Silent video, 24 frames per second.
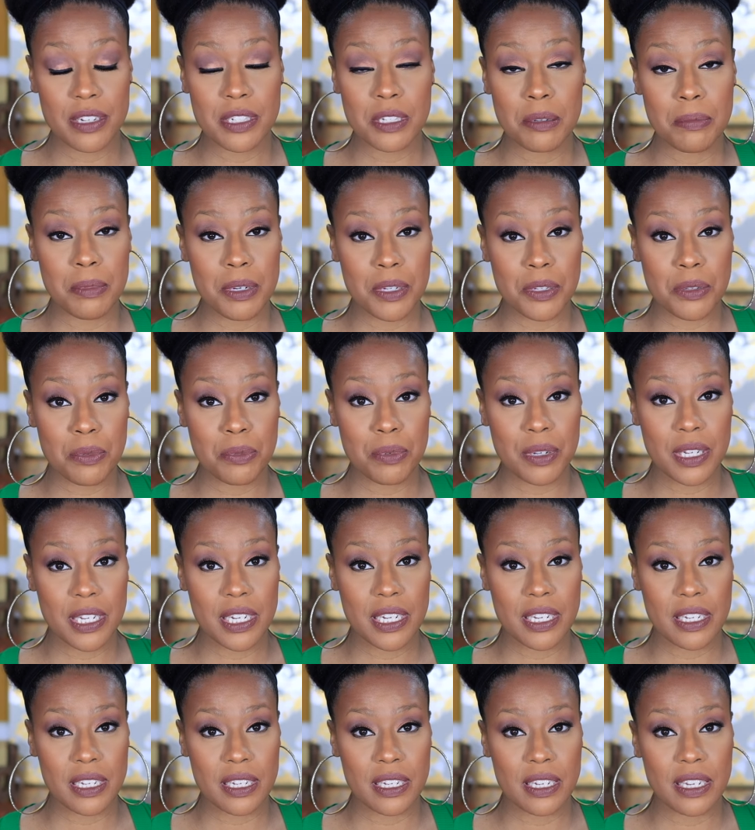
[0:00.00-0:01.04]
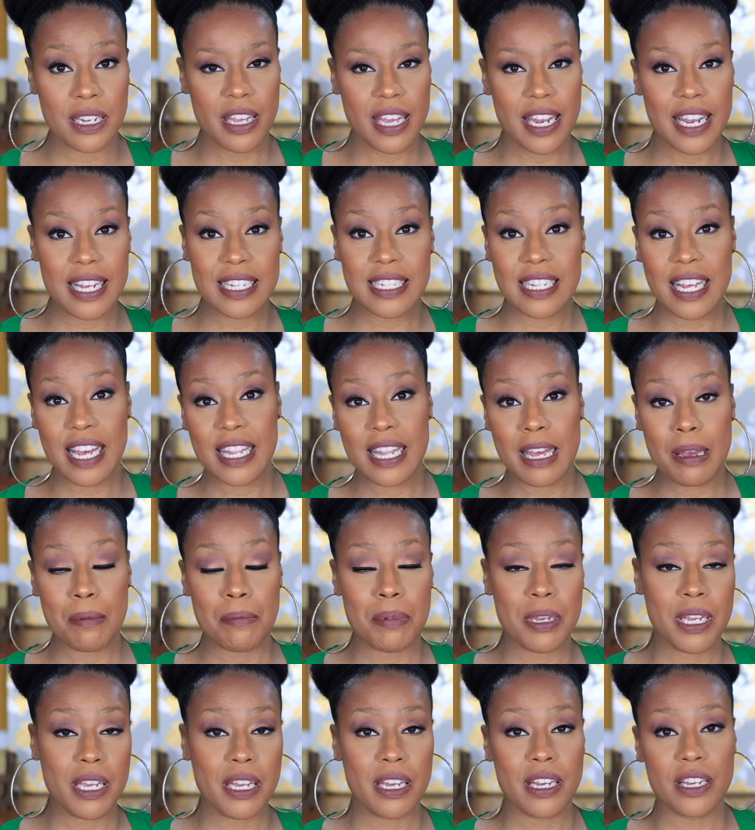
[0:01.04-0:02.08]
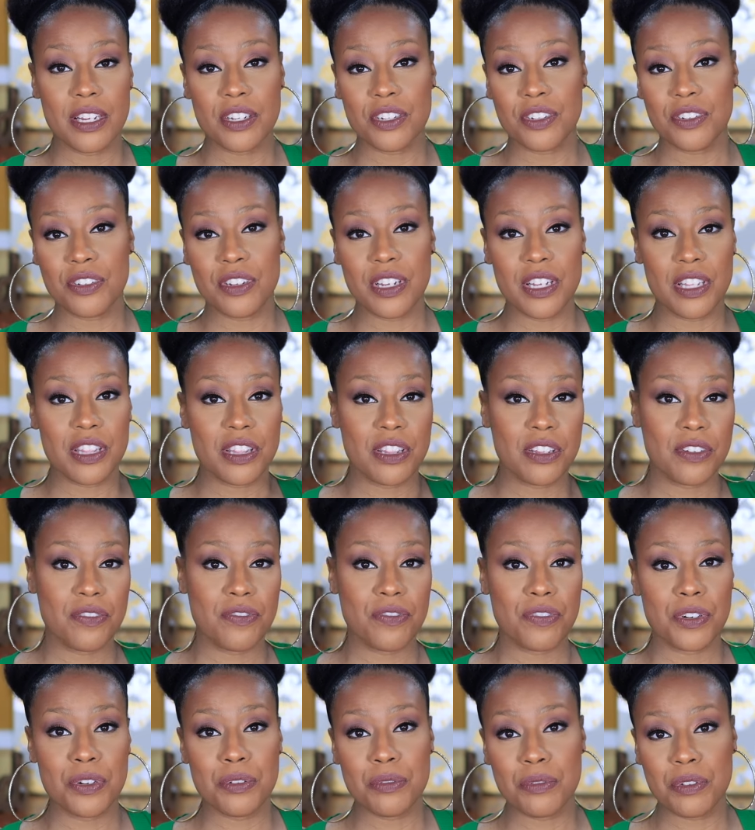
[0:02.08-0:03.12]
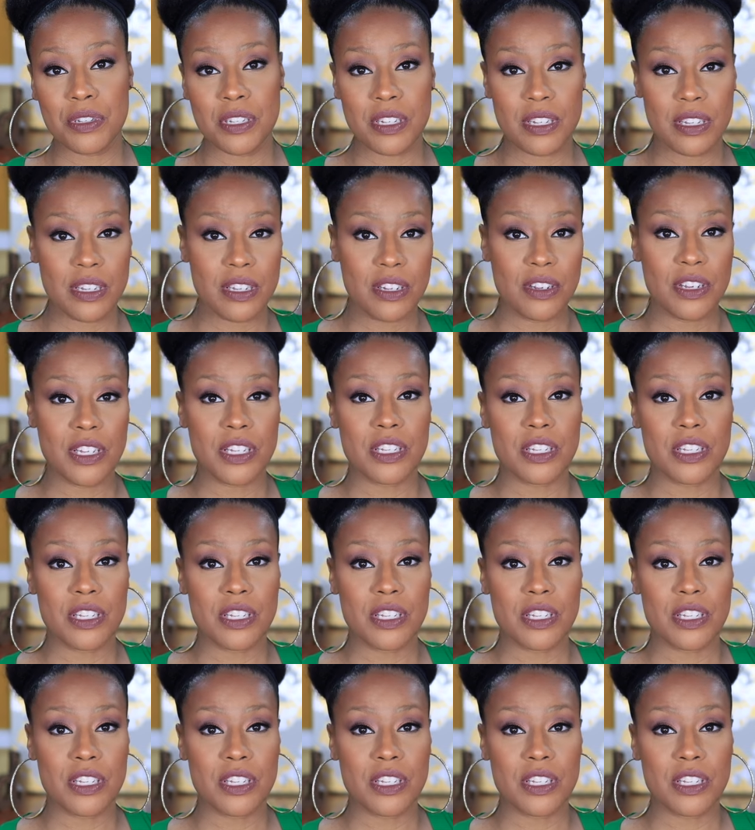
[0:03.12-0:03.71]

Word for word: It smells really good, and I say that because you get the fruits and you